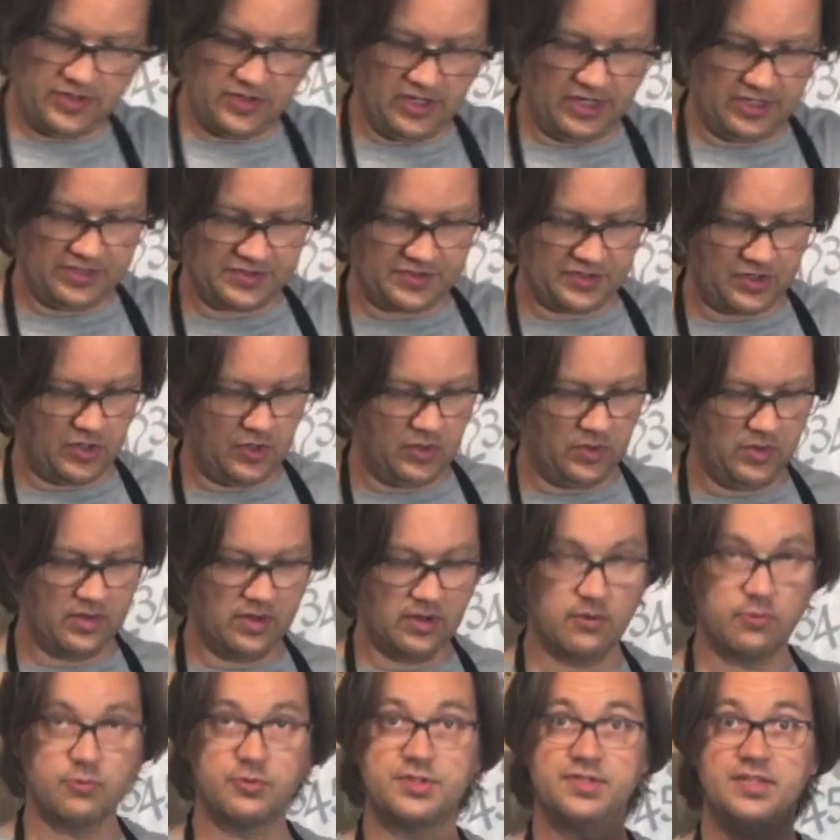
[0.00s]
right, so
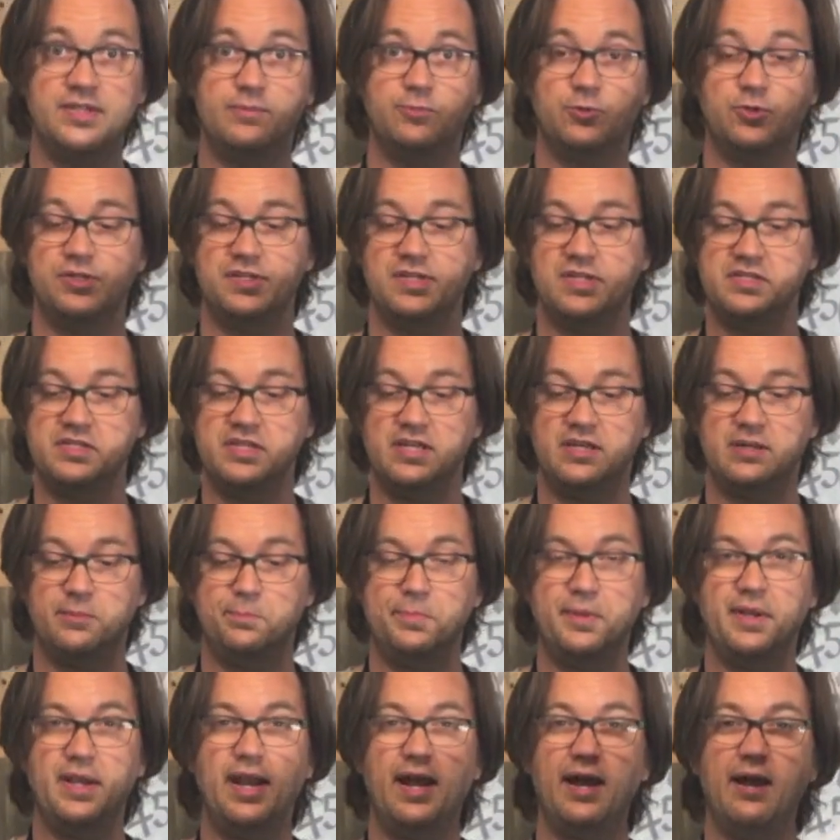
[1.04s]
we're seeing more detail,
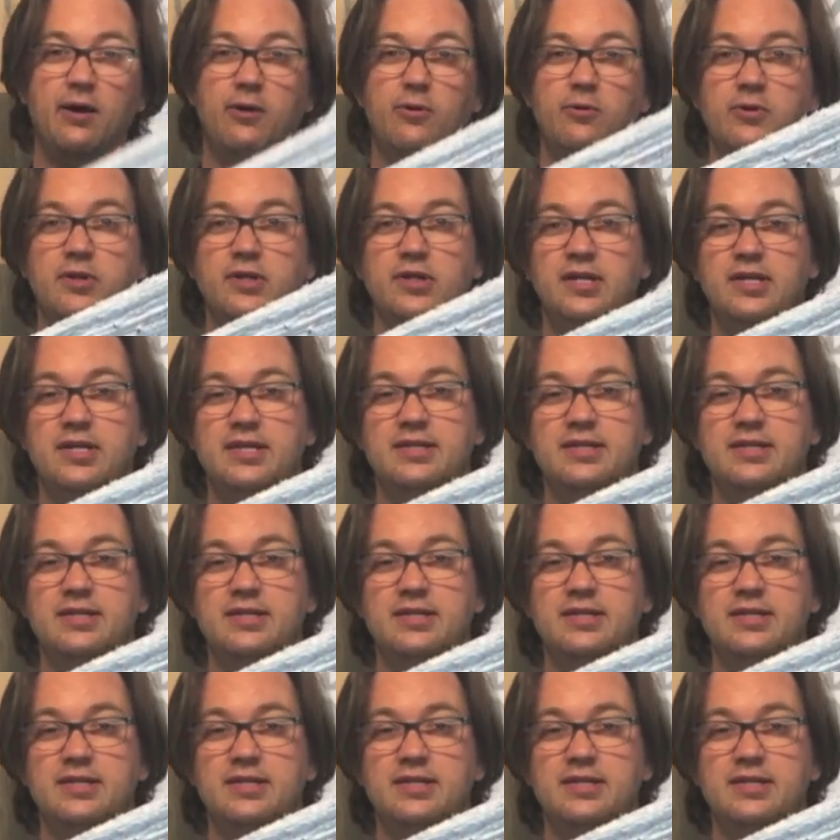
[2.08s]
but now